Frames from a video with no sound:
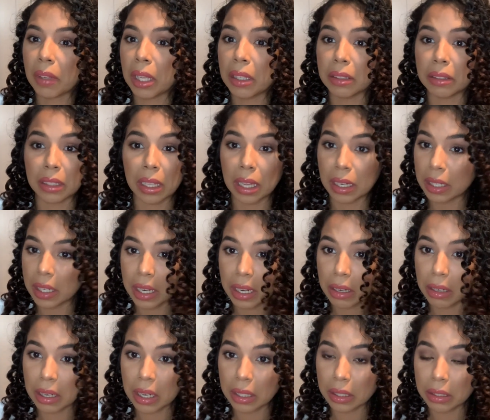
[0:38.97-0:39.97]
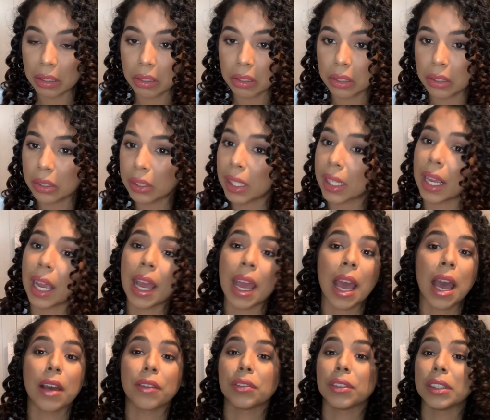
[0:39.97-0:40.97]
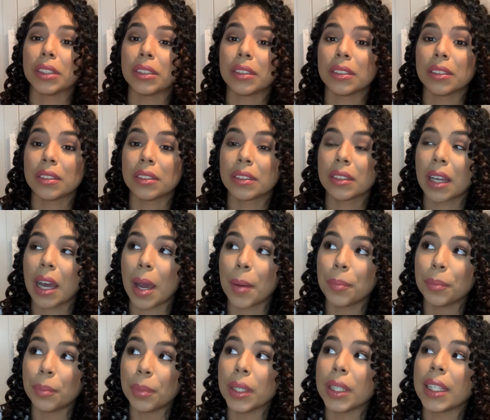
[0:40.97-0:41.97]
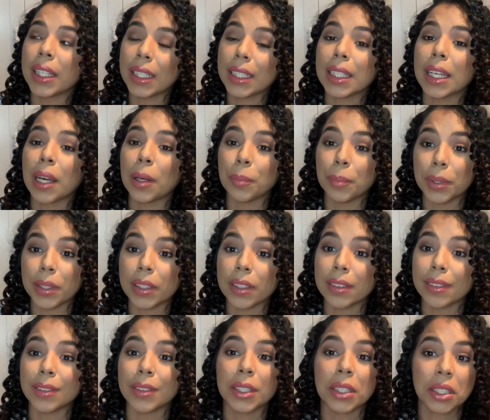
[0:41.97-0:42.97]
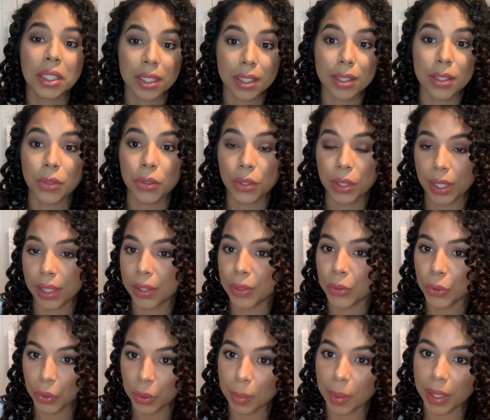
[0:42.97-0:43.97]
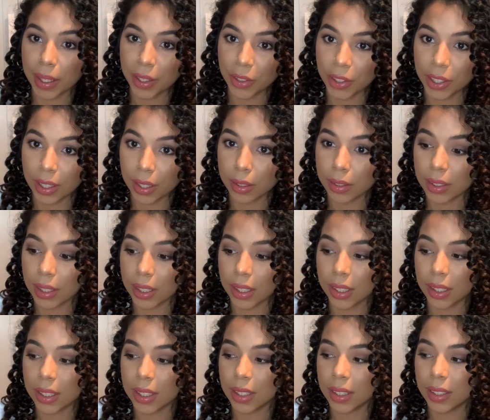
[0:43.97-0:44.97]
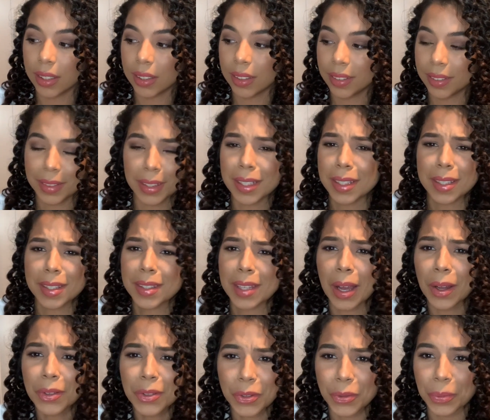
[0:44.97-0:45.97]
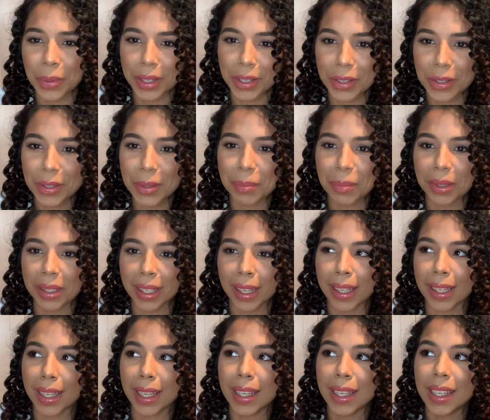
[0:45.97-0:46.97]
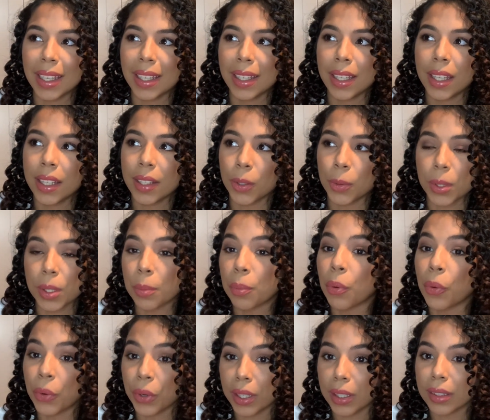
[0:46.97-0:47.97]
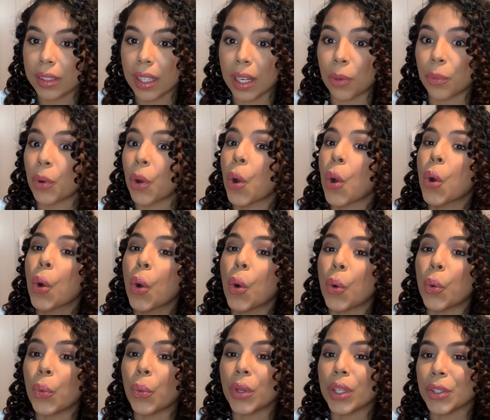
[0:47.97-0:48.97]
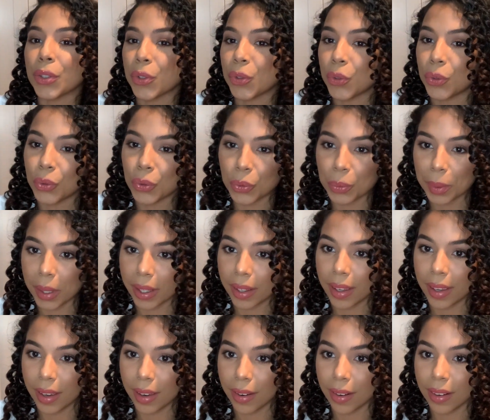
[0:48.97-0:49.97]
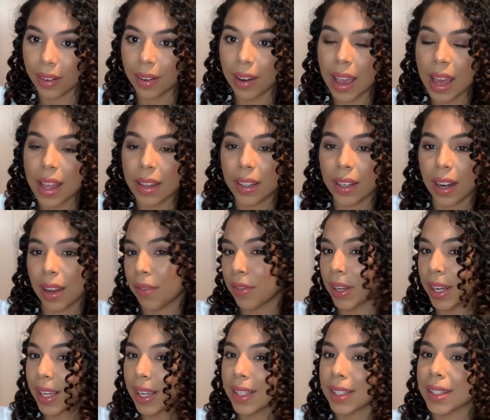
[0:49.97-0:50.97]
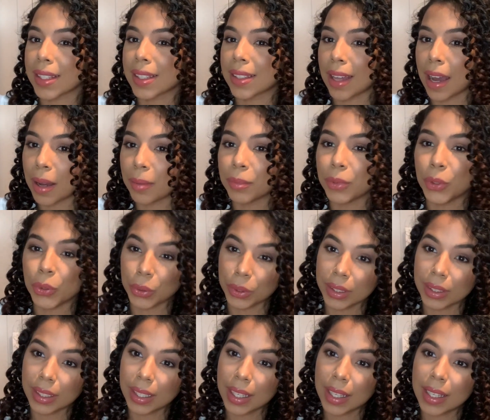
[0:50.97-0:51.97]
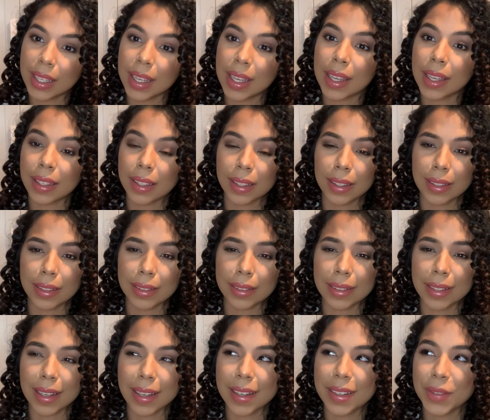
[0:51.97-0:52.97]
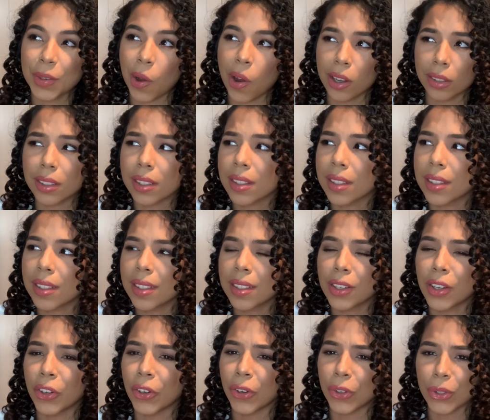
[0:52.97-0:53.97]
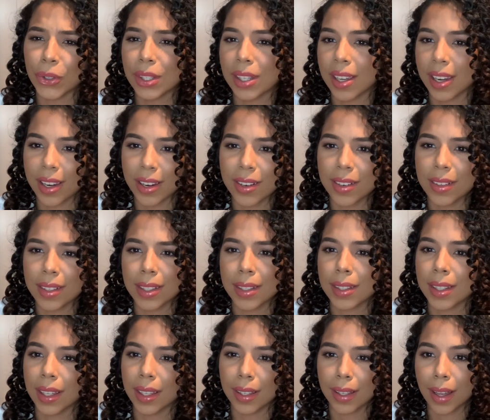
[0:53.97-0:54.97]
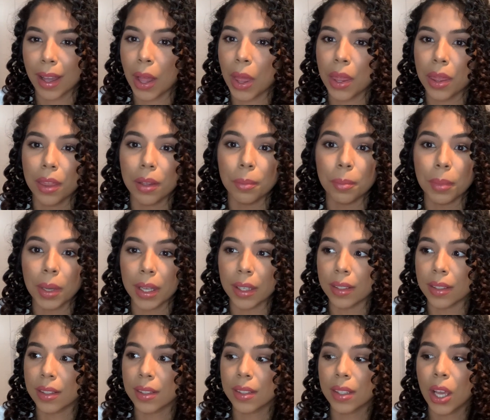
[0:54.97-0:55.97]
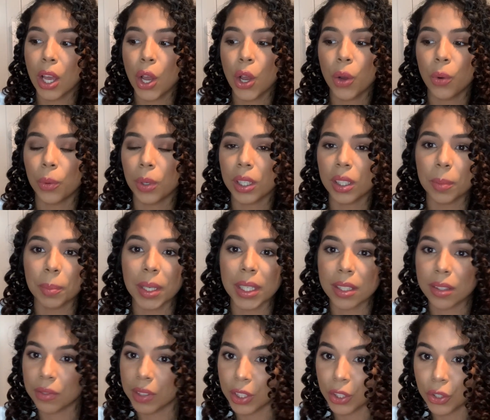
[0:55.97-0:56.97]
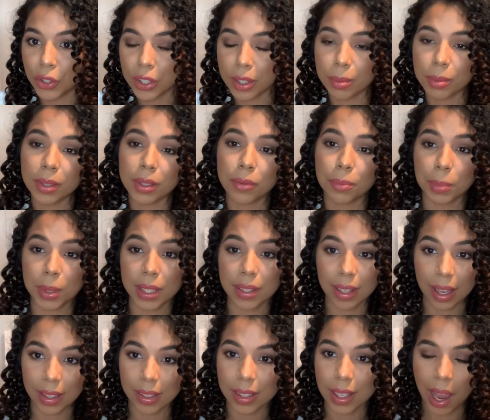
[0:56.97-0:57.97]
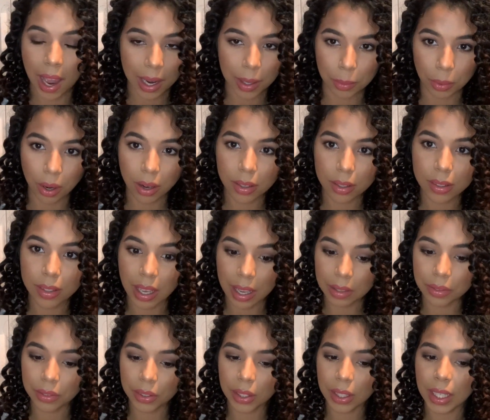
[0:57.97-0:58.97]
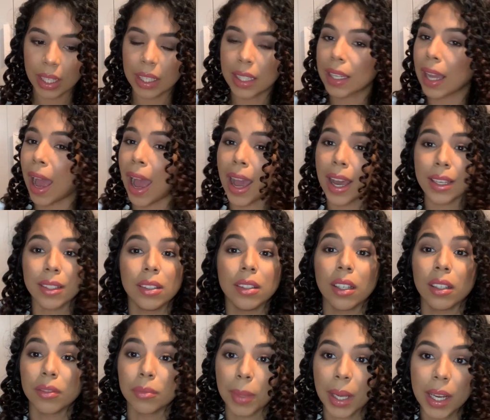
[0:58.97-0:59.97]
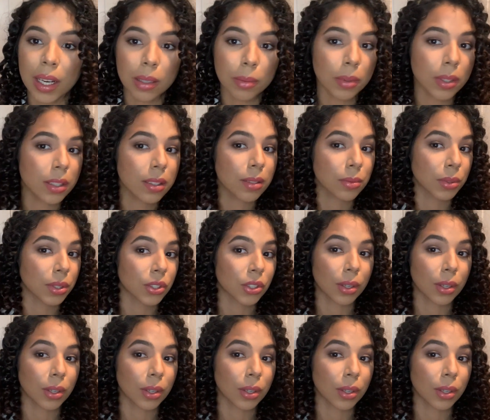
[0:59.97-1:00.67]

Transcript: not a hair kind of girl. Like but lately I've been into like doing my hair again. Like it sounds weird, but like there was a point that I will always do my hair, and then I feel like I stopped doing that. And honestly, a girl's hair is like one of the best features besides eyebrows. I feel like I love my eyebrows, which